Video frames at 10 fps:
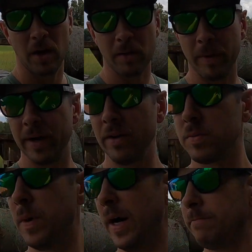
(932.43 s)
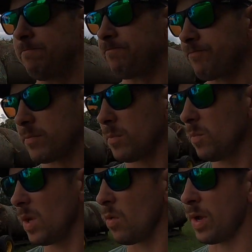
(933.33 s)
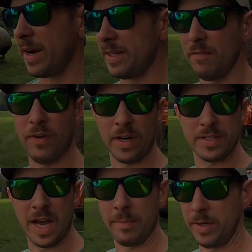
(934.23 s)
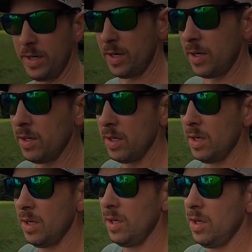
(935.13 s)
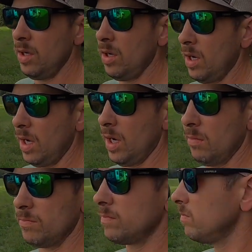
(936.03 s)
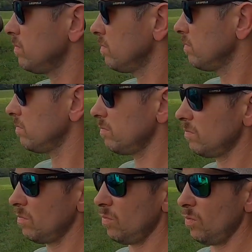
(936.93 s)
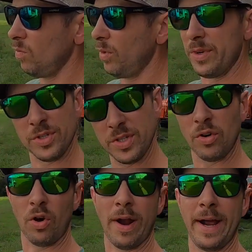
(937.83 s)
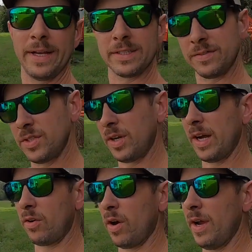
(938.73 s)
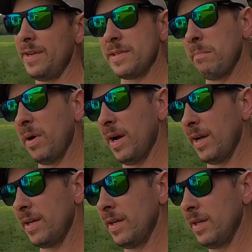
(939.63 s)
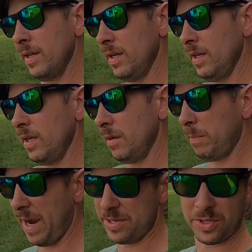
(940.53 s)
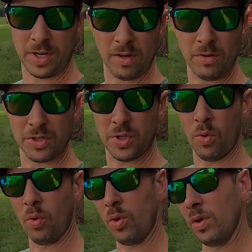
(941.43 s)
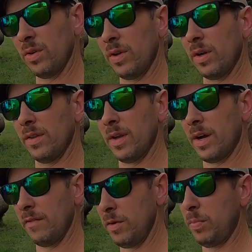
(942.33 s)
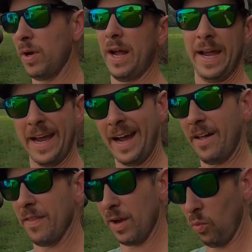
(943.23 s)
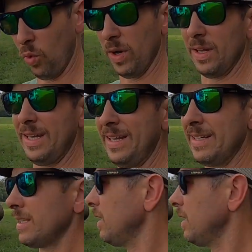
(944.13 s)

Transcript: other bales, but kind of at that funny time of year when there's still grass, they've still got grazing, but pasture's getting a little short. If you put hay out, they will eat it.